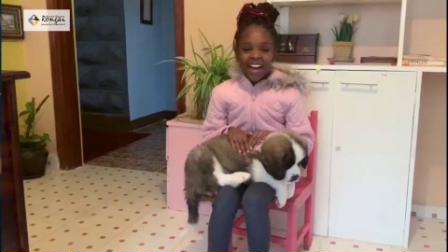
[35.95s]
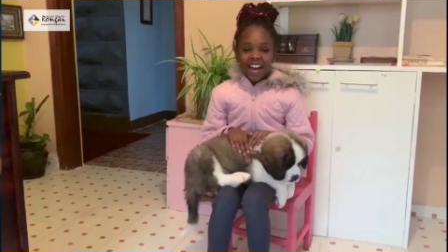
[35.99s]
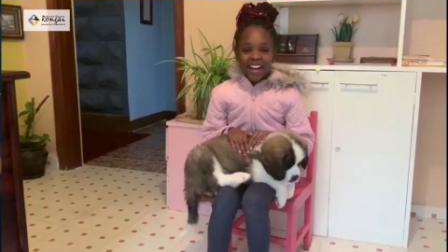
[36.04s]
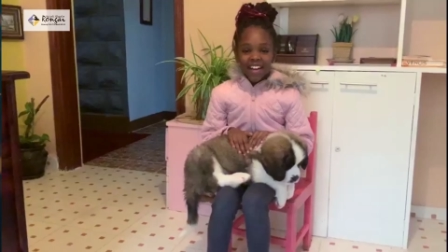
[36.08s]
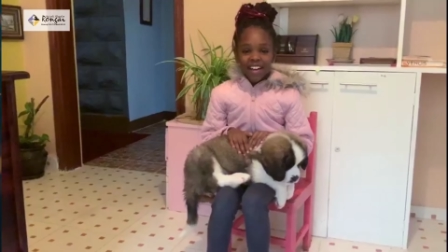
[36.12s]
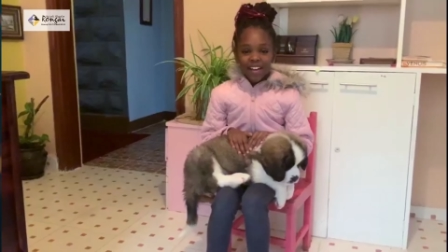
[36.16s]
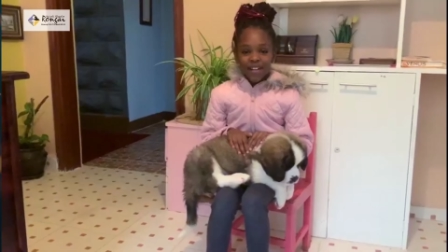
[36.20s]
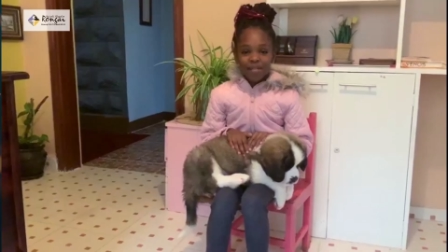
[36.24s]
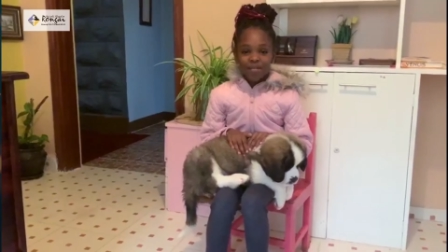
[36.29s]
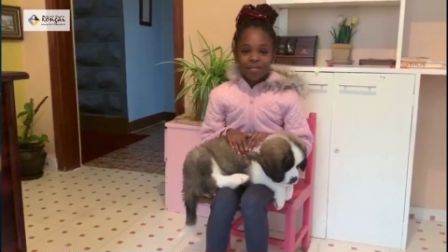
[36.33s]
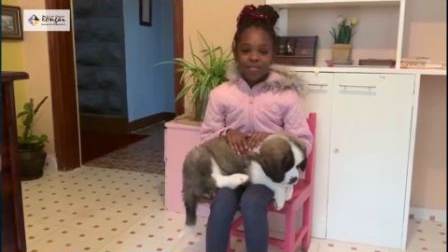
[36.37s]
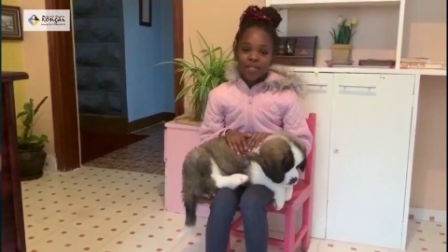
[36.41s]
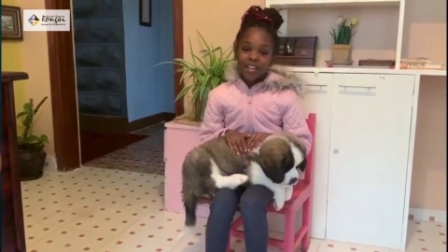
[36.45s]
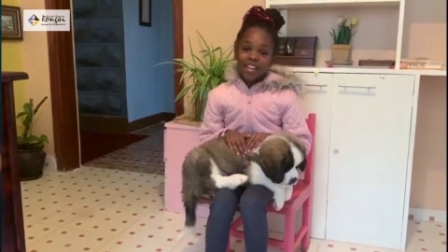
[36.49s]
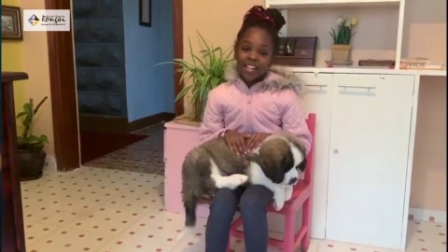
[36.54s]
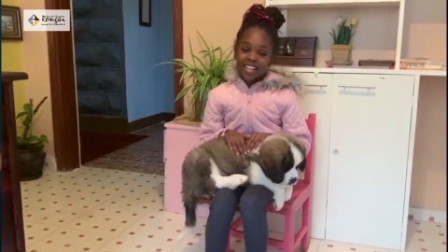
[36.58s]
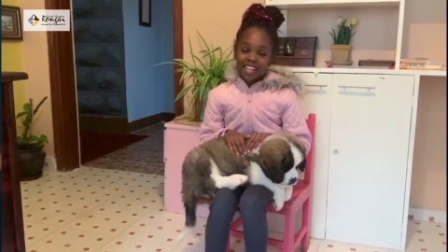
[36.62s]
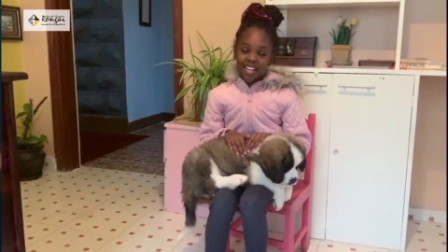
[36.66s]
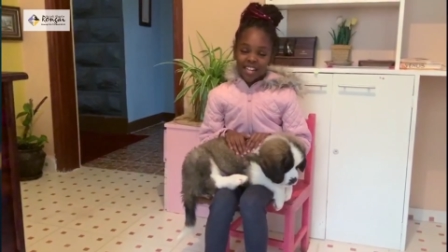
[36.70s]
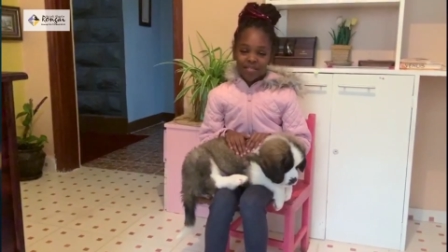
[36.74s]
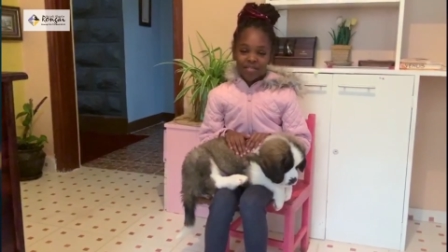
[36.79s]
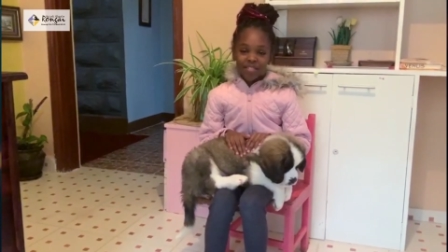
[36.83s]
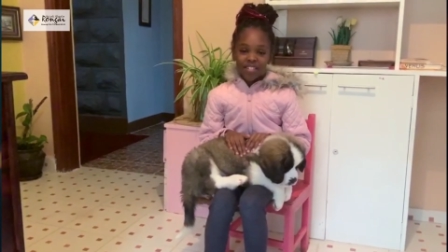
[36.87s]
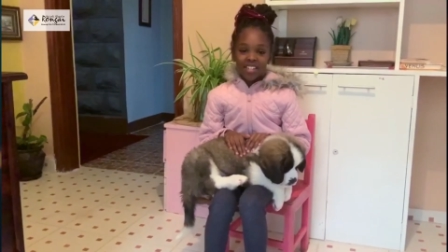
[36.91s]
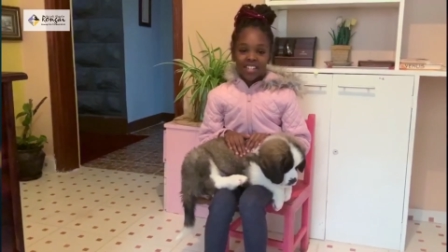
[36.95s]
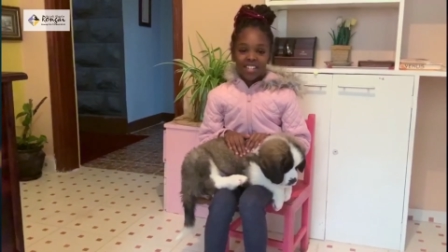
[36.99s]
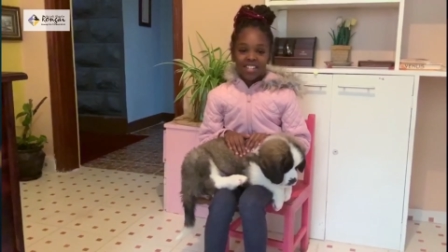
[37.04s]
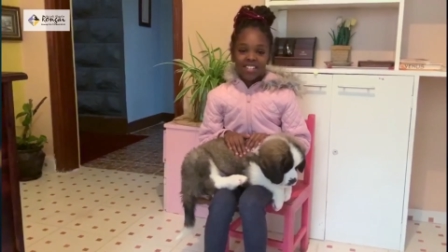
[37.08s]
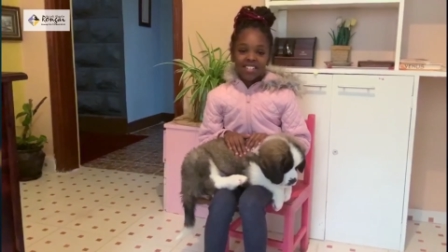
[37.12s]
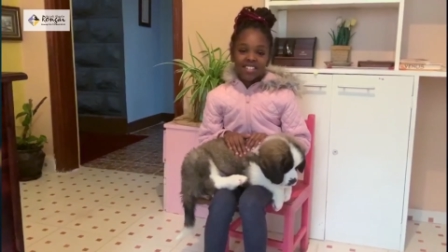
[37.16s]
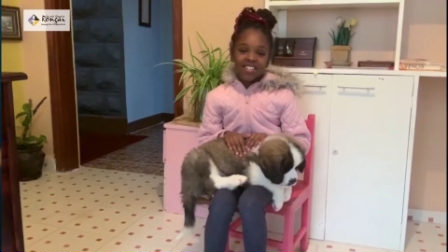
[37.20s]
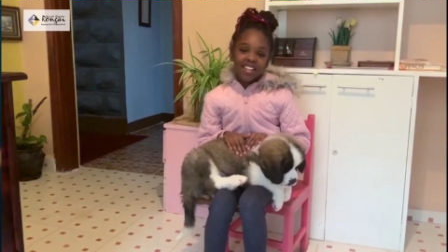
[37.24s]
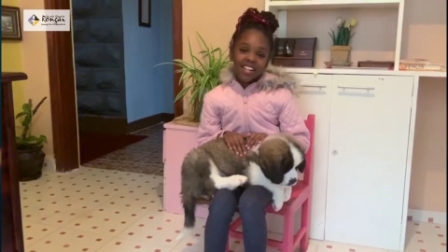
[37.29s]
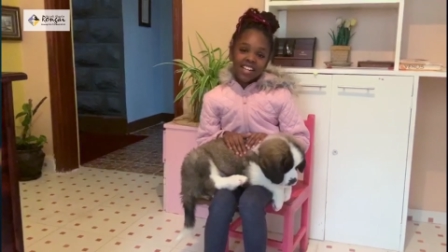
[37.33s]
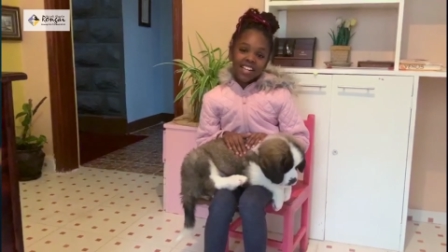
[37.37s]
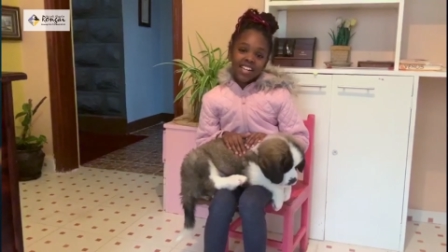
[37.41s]
Hi, my name
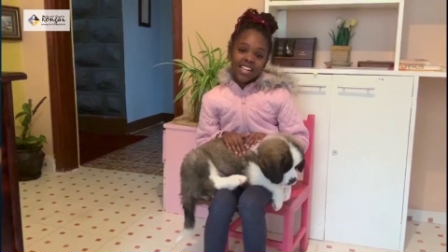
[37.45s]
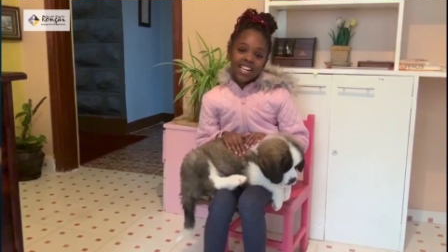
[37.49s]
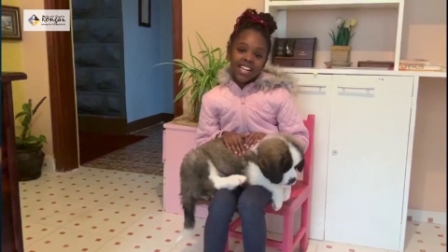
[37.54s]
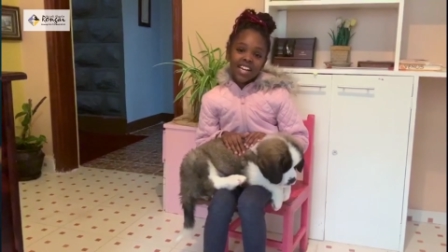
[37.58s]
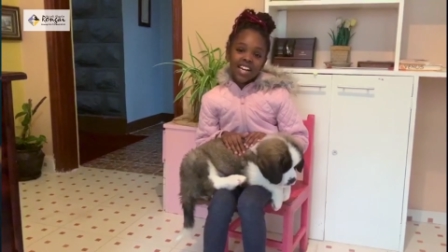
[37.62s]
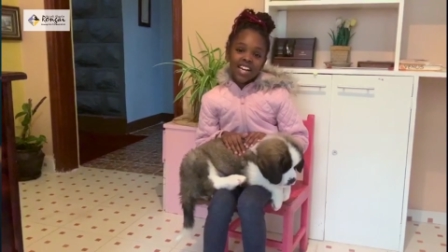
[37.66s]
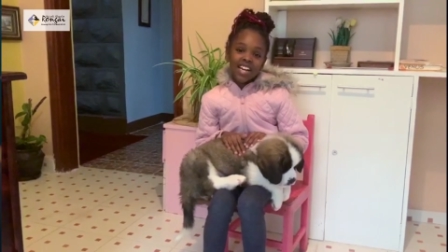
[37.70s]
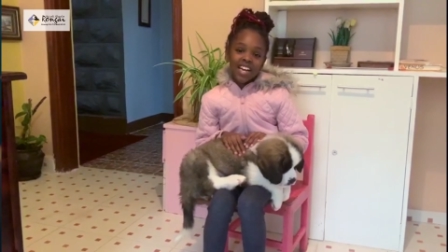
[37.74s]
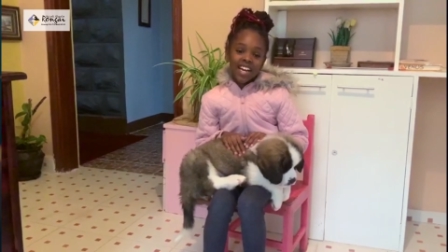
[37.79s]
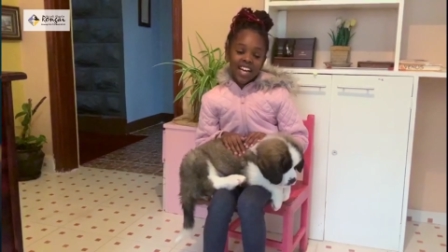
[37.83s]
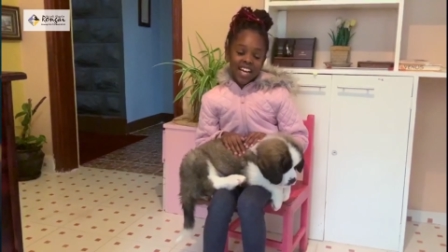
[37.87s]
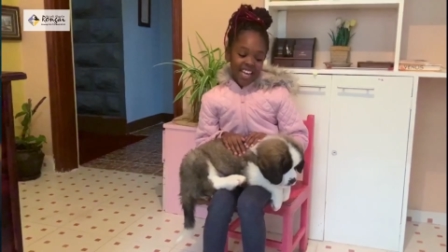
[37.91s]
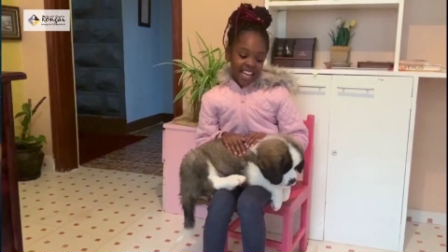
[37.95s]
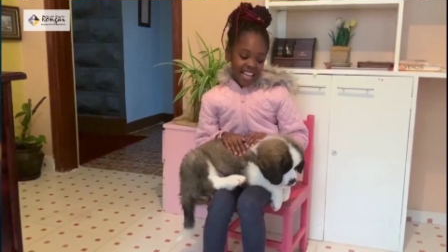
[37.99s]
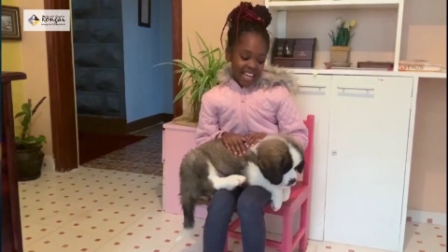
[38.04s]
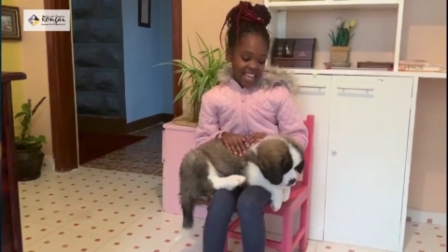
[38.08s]
is Jella,